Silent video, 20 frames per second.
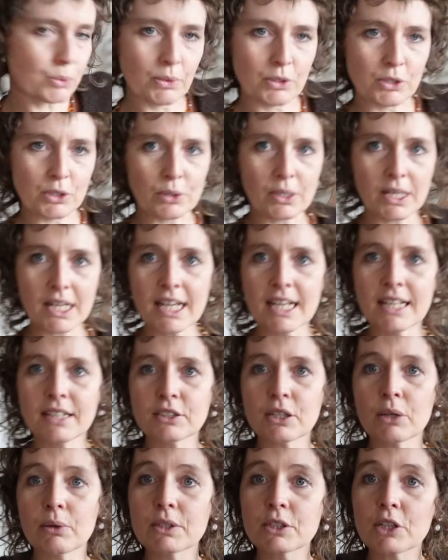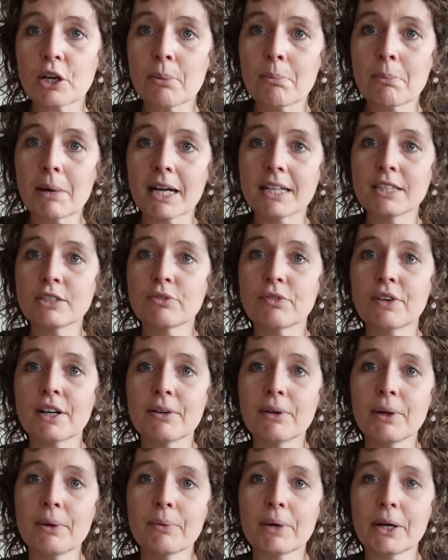was okay, so it combined
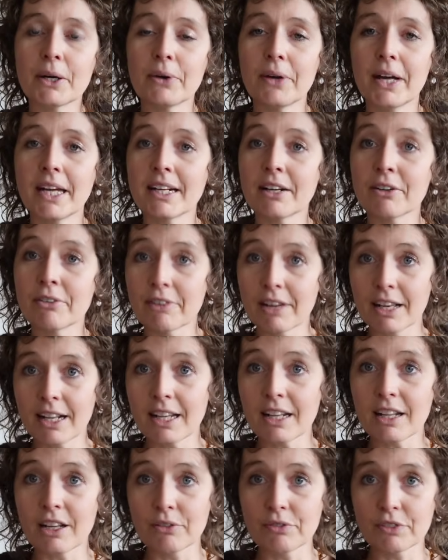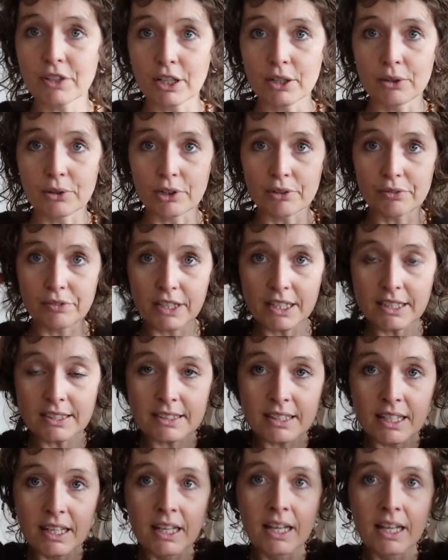very well, and I really love the look of it.